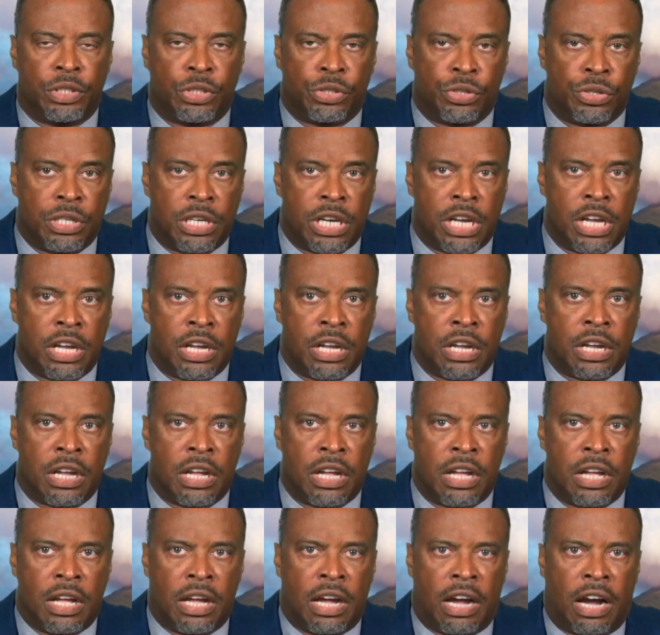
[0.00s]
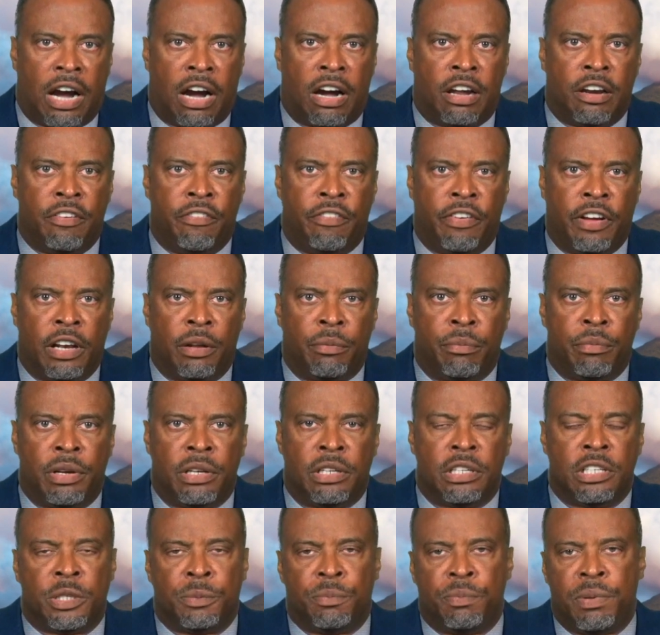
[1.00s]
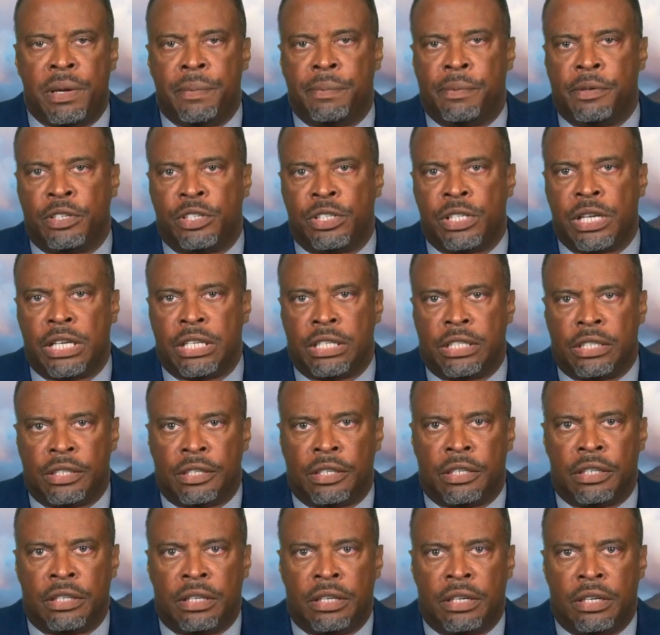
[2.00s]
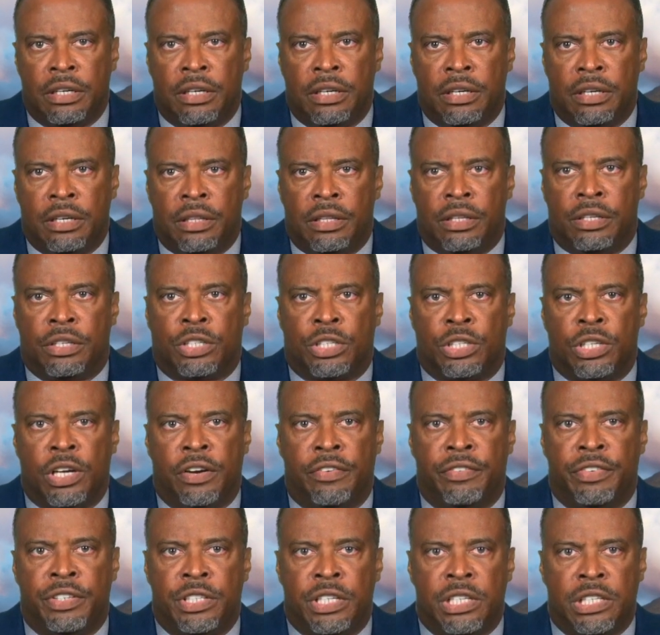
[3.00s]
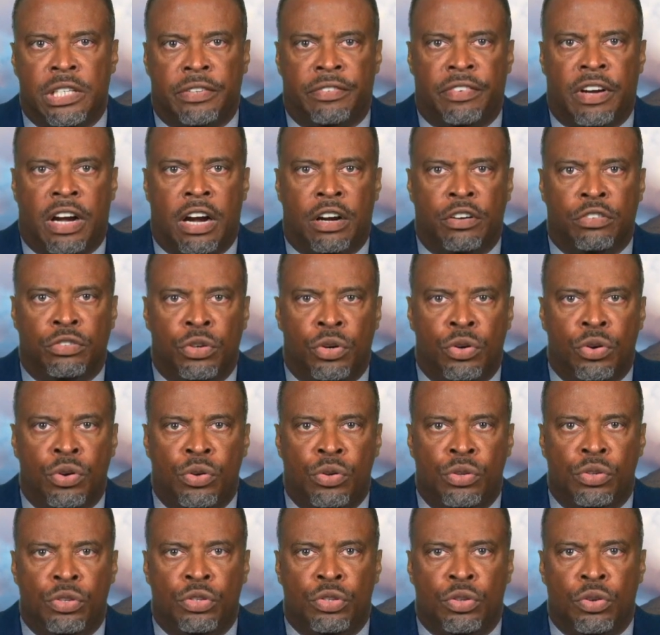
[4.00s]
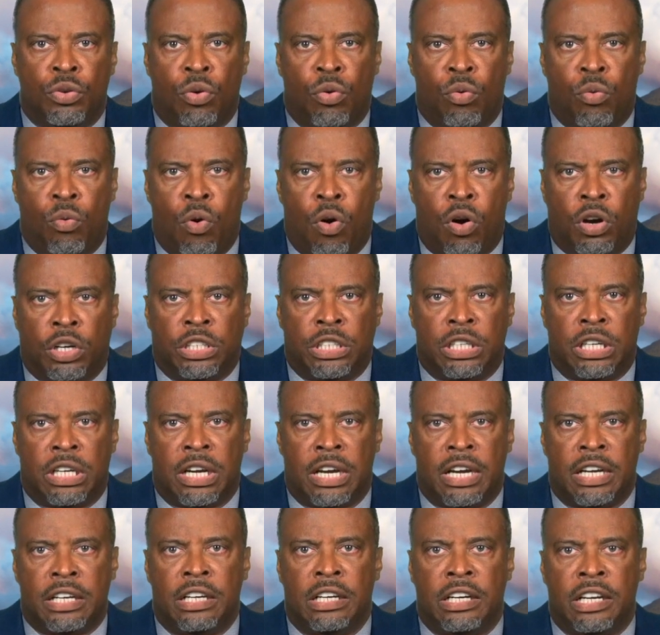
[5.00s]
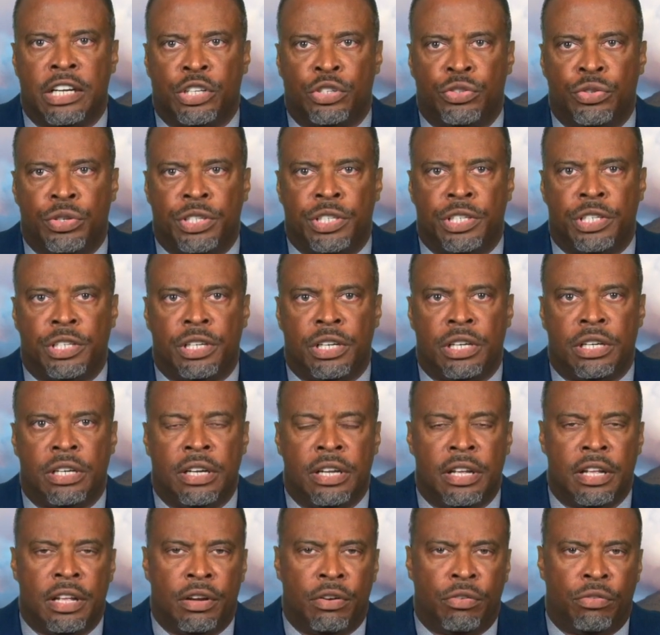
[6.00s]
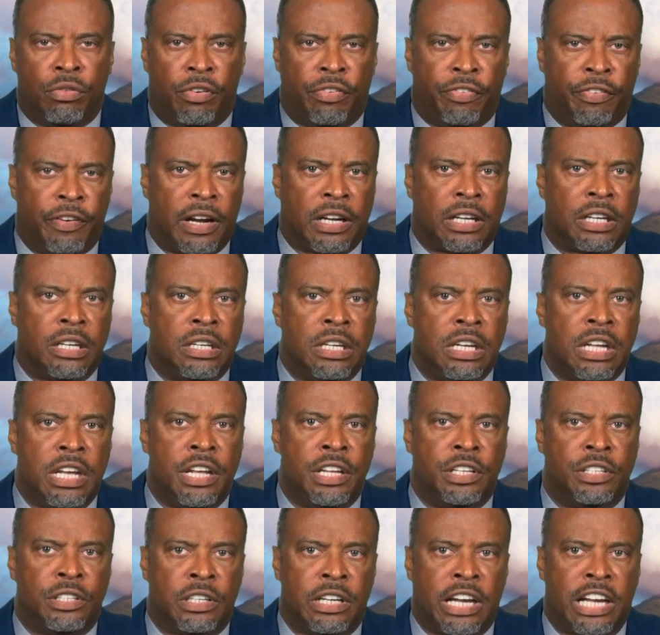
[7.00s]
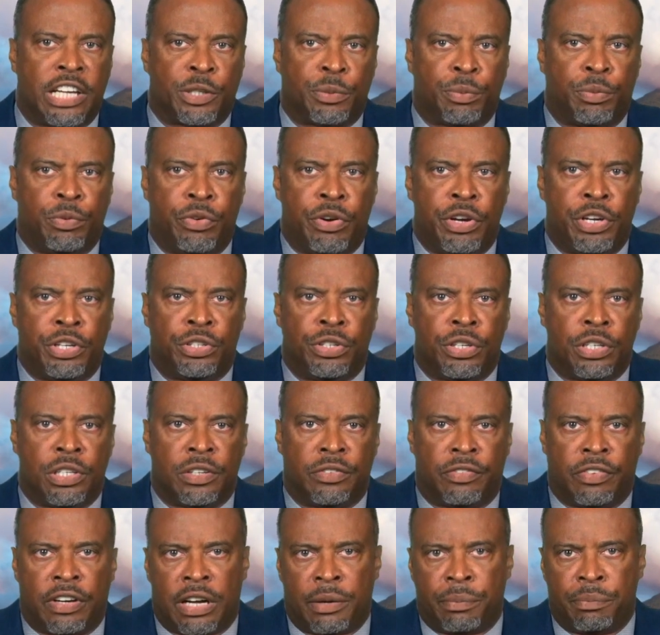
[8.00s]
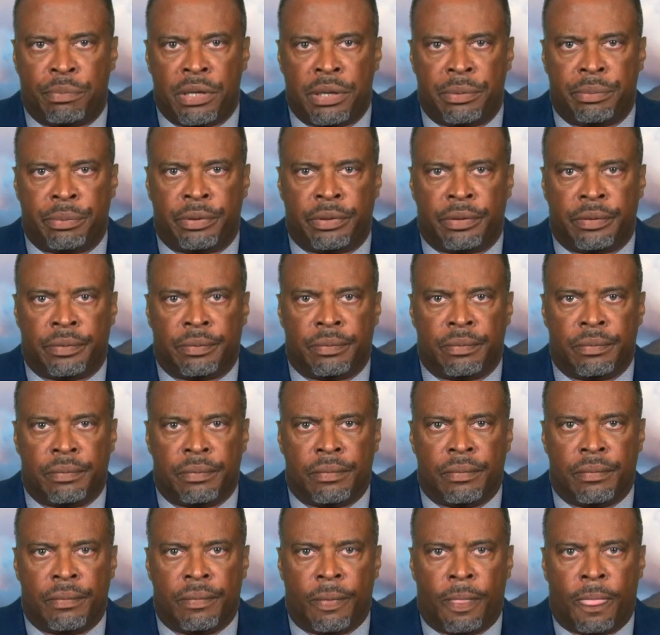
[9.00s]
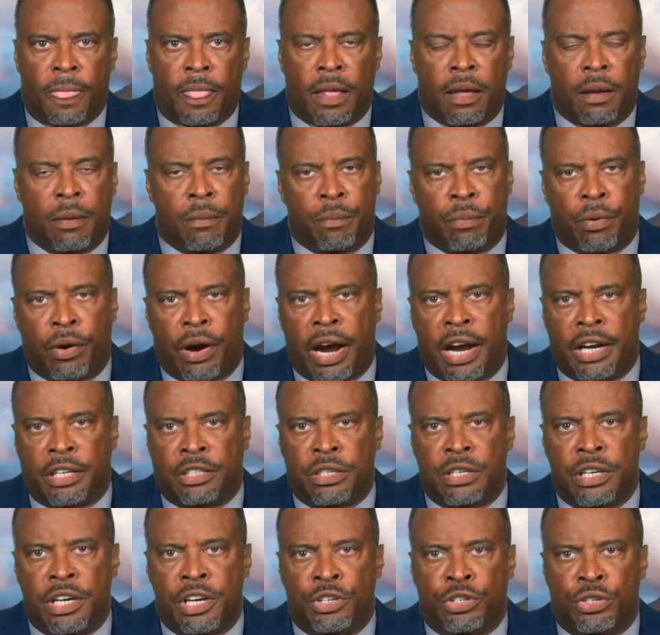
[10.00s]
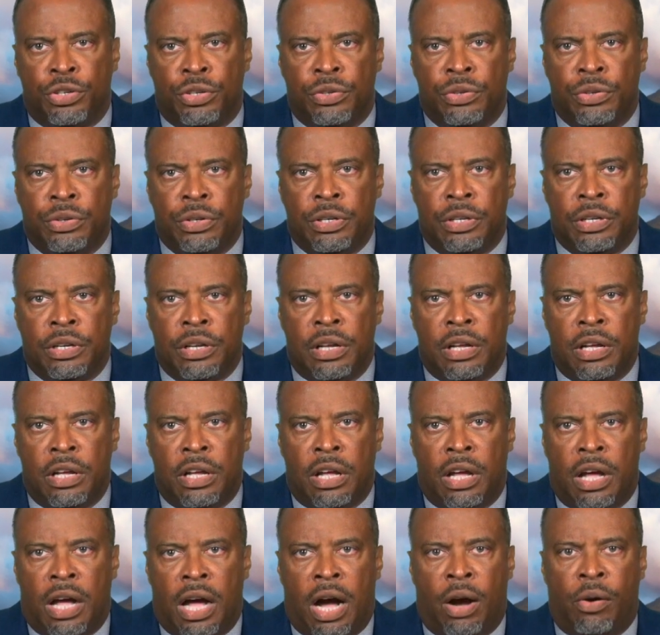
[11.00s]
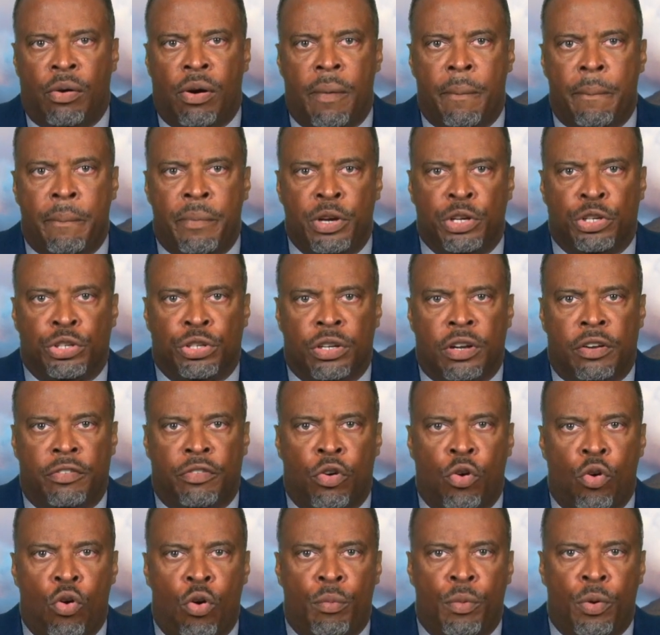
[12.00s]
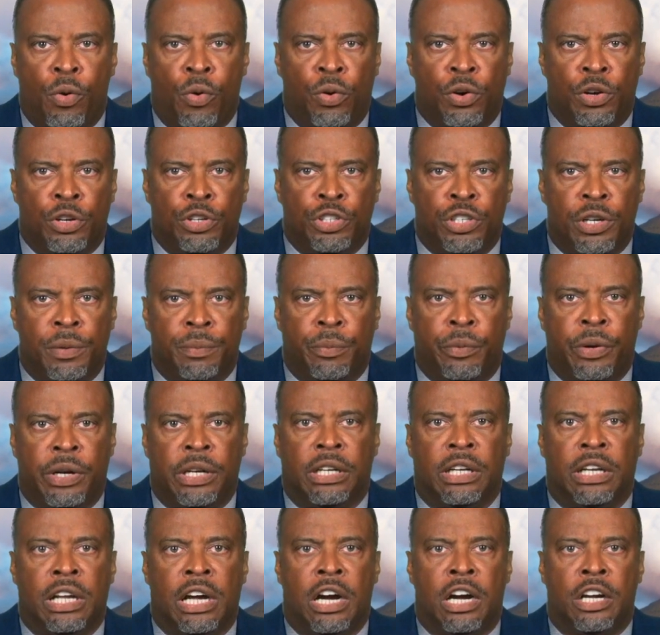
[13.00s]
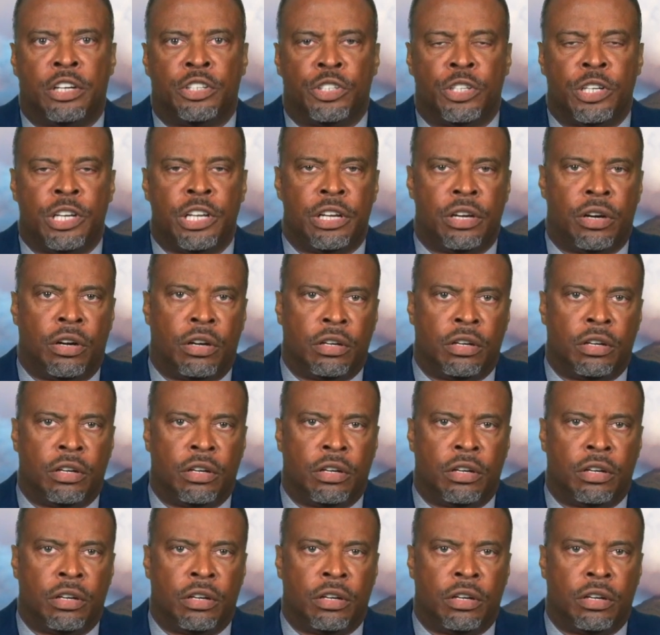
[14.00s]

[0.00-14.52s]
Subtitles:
Today, our development is people-centered. The services of our roads, water, and electricity reflect the needs and aspirations of our people. Prior to nationhood, our ambition of home ownership went largely